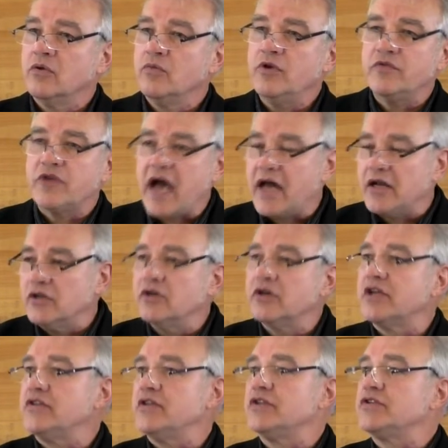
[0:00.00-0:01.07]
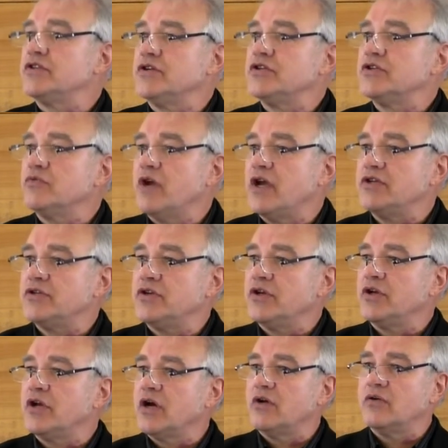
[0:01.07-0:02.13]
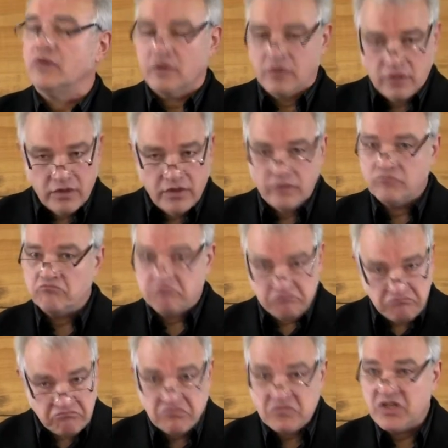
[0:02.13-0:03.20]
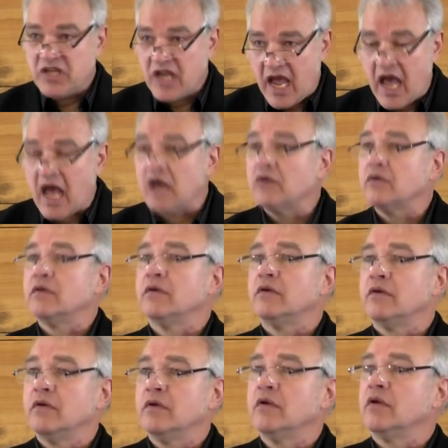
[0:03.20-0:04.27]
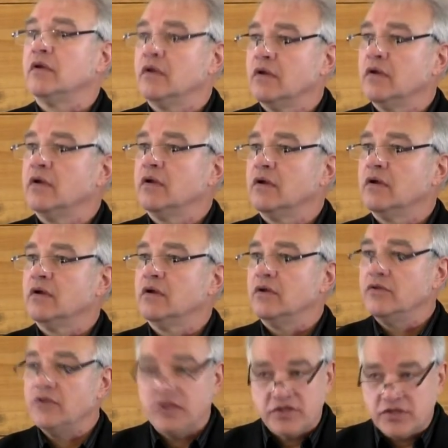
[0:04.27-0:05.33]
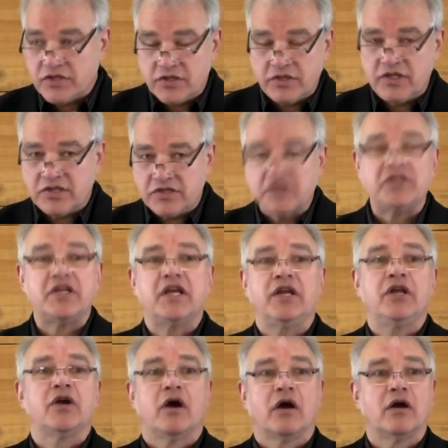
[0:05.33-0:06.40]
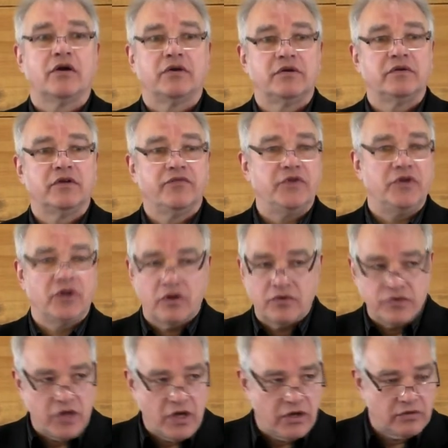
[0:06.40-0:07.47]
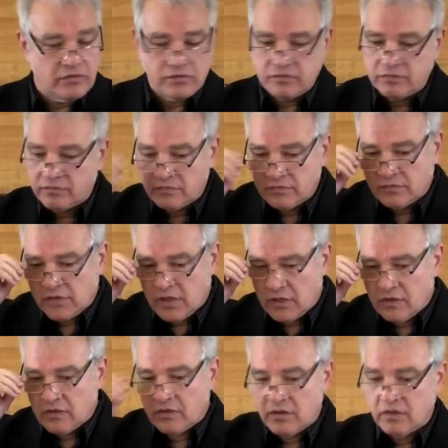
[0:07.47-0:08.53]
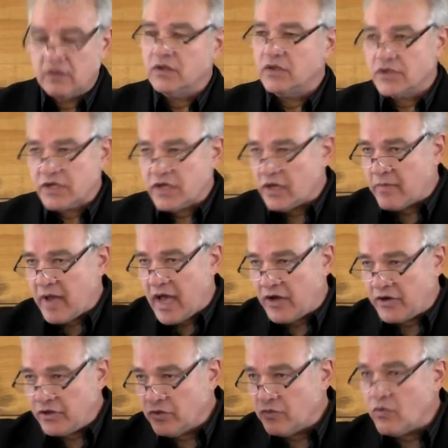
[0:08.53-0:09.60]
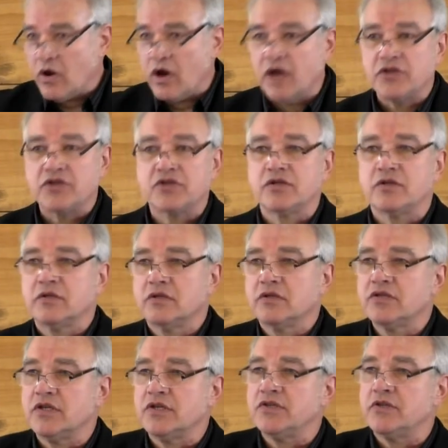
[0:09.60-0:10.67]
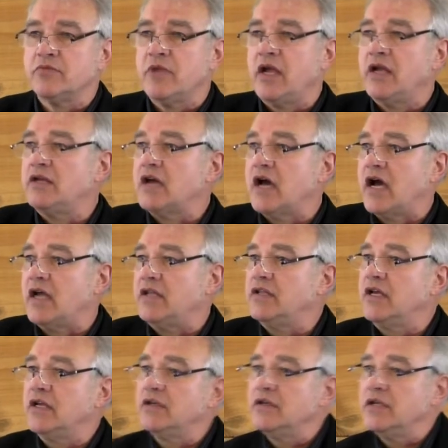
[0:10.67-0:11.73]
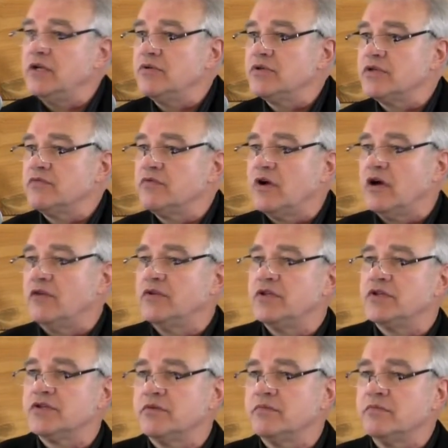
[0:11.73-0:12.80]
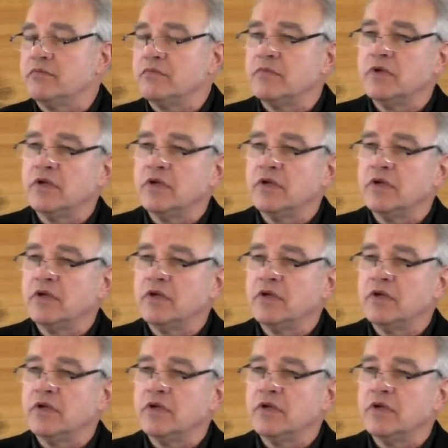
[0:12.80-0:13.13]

We've got to look at this situation and go, yeah, this is, this is hitting hard. If you don't know, it's come out in the wash since the man died that he was involved in some